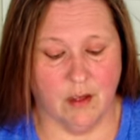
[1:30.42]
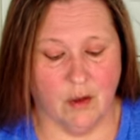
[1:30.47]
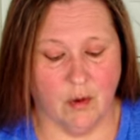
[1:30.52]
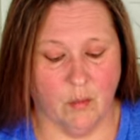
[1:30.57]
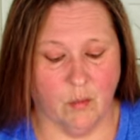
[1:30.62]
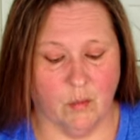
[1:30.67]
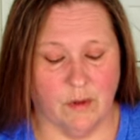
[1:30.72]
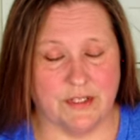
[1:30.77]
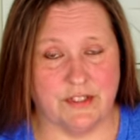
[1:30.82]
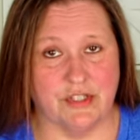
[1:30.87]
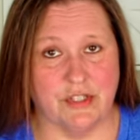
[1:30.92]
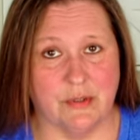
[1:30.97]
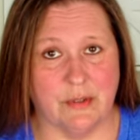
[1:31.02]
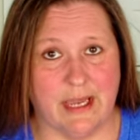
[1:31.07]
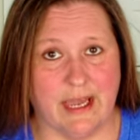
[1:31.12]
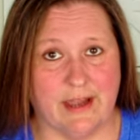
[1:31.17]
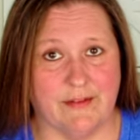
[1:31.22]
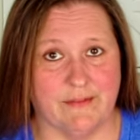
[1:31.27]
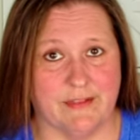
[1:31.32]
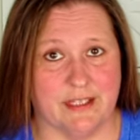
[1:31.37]
Once you
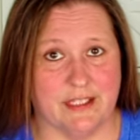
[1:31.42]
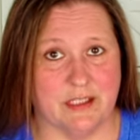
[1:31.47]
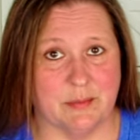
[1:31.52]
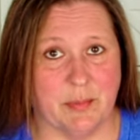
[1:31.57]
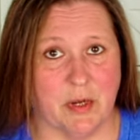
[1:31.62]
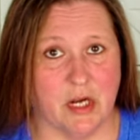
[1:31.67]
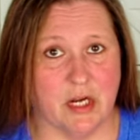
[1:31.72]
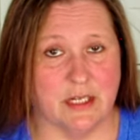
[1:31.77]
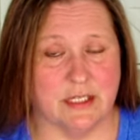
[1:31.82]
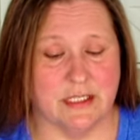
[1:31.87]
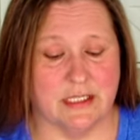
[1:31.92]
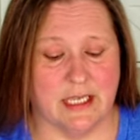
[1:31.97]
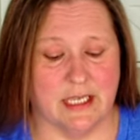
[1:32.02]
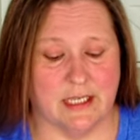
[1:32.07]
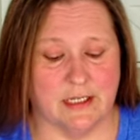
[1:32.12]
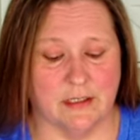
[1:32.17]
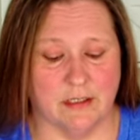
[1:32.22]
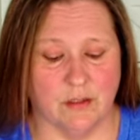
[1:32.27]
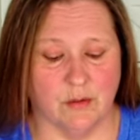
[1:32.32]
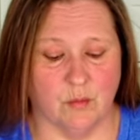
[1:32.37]
have this part
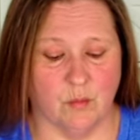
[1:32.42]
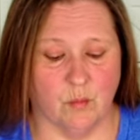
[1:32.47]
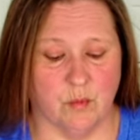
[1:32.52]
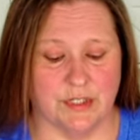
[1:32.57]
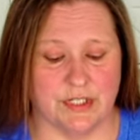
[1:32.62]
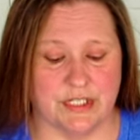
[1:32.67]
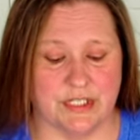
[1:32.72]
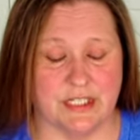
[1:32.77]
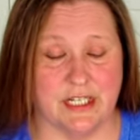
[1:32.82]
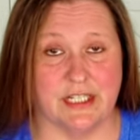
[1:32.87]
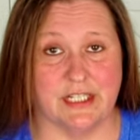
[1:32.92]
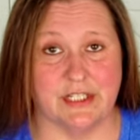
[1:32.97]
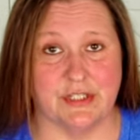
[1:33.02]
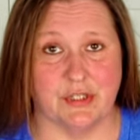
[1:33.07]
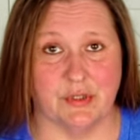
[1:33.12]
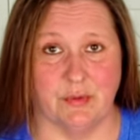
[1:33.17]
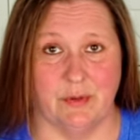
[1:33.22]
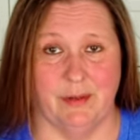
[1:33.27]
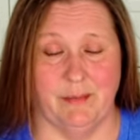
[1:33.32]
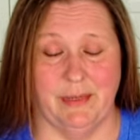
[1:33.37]
done, we're just going to
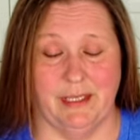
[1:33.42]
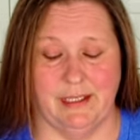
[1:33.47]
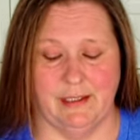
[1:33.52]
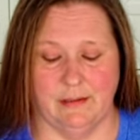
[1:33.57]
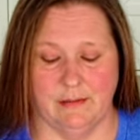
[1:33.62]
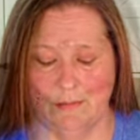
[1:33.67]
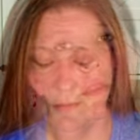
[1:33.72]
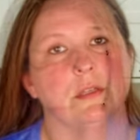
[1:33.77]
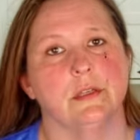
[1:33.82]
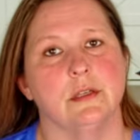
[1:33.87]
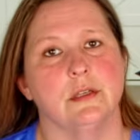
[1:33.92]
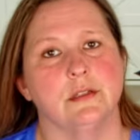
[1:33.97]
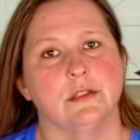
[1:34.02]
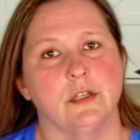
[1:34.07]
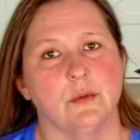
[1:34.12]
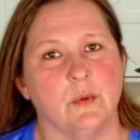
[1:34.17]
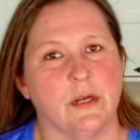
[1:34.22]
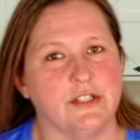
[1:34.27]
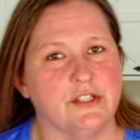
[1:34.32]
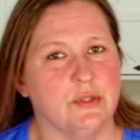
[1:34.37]
trim it.
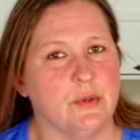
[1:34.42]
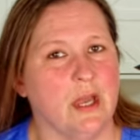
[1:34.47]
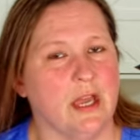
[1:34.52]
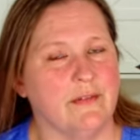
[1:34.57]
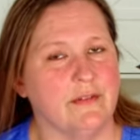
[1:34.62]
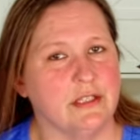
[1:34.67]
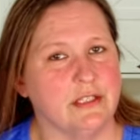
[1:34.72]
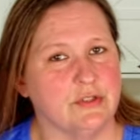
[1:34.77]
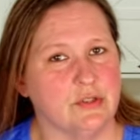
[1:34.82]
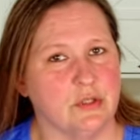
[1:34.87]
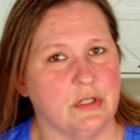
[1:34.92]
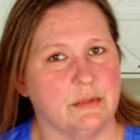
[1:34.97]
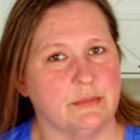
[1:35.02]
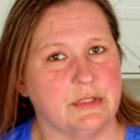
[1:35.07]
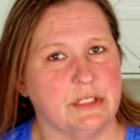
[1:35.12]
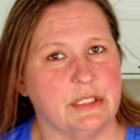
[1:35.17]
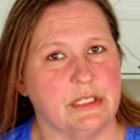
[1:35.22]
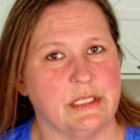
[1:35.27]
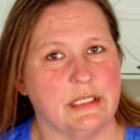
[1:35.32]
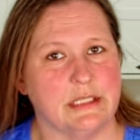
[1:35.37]
So once you have it
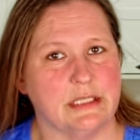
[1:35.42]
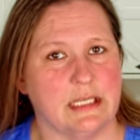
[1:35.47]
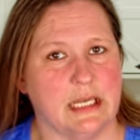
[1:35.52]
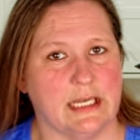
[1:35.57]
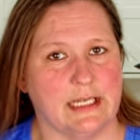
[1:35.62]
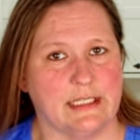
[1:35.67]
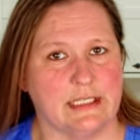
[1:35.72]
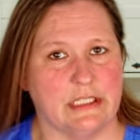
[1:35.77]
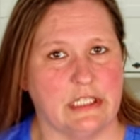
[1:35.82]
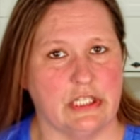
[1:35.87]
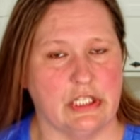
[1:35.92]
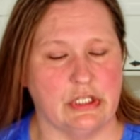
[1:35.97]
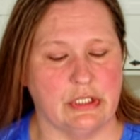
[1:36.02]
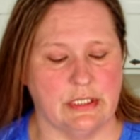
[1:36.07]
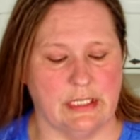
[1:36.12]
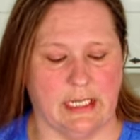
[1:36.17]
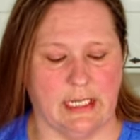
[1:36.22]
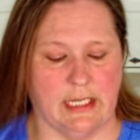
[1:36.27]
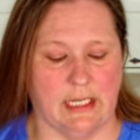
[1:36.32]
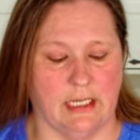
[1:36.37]
trimmed to the size that
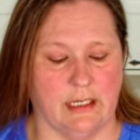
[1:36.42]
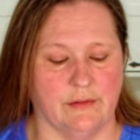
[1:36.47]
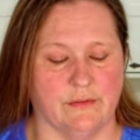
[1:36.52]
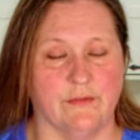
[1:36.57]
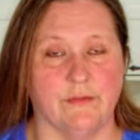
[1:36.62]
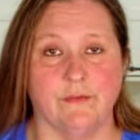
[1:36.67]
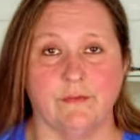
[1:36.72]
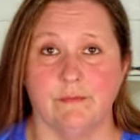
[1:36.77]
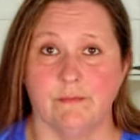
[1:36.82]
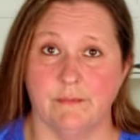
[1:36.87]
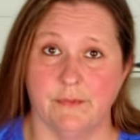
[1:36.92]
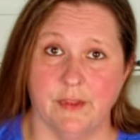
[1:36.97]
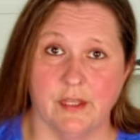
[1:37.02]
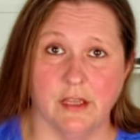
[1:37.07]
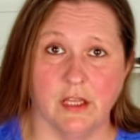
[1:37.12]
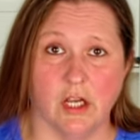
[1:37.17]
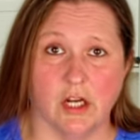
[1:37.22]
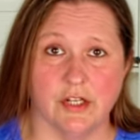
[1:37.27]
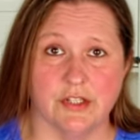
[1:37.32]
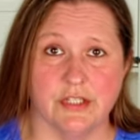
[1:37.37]
you're needing, the
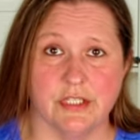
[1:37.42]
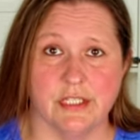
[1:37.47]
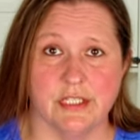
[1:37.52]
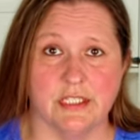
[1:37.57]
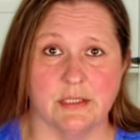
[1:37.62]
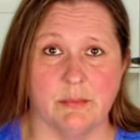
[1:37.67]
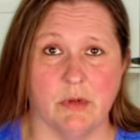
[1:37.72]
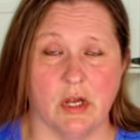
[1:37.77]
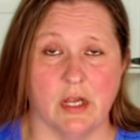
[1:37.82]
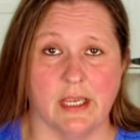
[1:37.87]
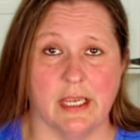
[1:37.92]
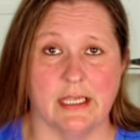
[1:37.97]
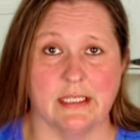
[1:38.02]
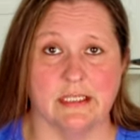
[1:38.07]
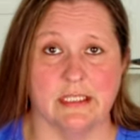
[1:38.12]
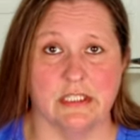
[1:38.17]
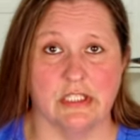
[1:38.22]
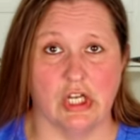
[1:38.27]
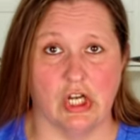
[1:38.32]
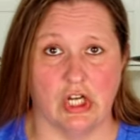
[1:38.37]
large and the small
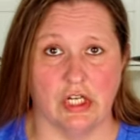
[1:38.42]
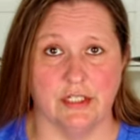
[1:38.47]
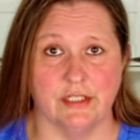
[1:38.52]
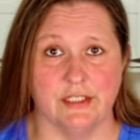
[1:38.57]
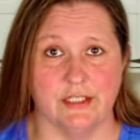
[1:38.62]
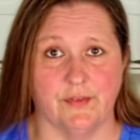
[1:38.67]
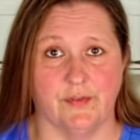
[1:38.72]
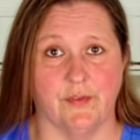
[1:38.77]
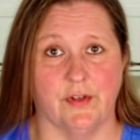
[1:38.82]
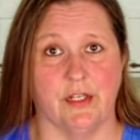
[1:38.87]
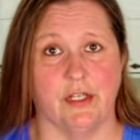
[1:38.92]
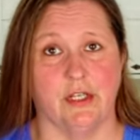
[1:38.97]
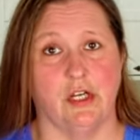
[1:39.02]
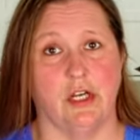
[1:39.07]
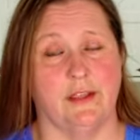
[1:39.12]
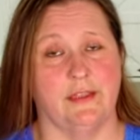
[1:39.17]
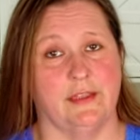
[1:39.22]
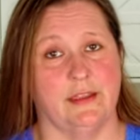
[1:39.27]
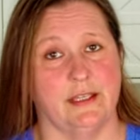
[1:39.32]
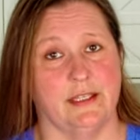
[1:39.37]
cases are different
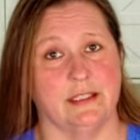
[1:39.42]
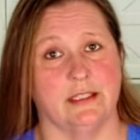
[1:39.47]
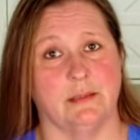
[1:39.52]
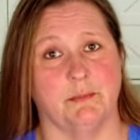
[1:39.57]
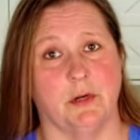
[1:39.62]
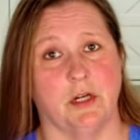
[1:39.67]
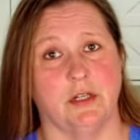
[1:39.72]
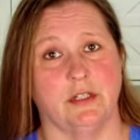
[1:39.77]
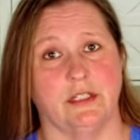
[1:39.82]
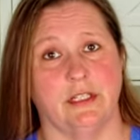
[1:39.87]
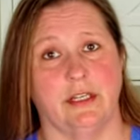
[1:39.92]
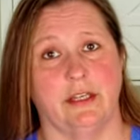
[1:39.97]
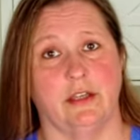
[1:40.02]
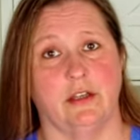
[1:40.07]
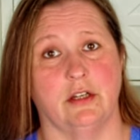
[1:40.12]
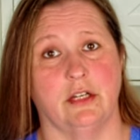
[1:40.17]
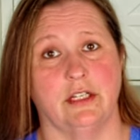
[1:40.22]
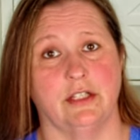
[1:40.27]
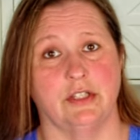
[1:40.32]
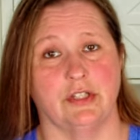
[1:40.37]
on this
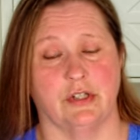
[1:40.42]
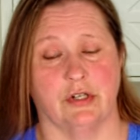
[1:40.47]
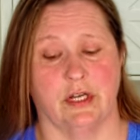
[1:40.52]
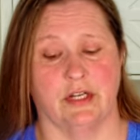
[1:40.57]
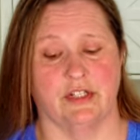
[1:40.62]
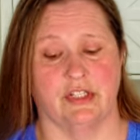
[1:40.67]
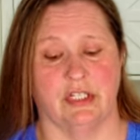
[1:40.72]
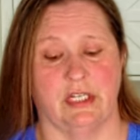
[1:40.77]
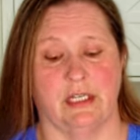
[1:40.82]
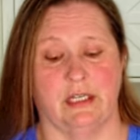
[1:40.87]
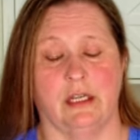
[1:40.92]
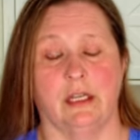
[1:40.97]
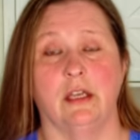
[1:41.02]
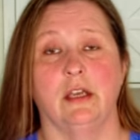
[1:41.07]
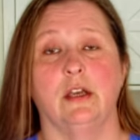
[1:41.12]
particular instruction.